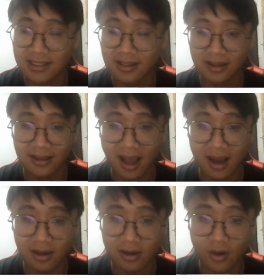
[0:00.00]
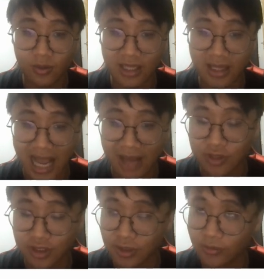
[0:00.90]
the lock on the
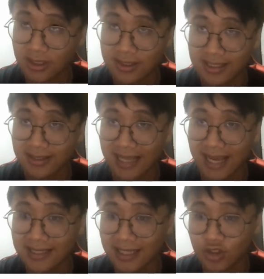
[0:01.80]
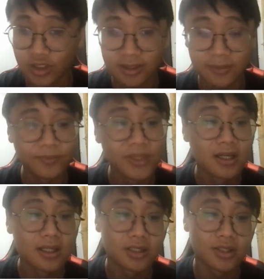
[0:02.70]
object during synchronization.
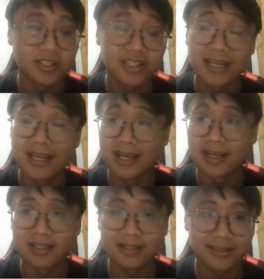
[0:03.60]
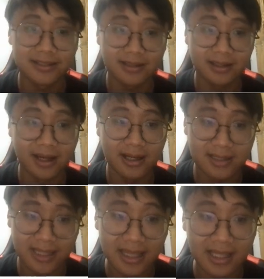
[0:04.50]
So sleep is a
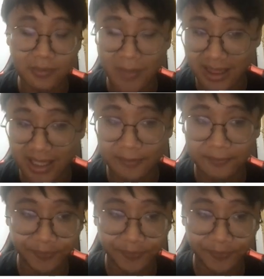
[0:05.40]
static method.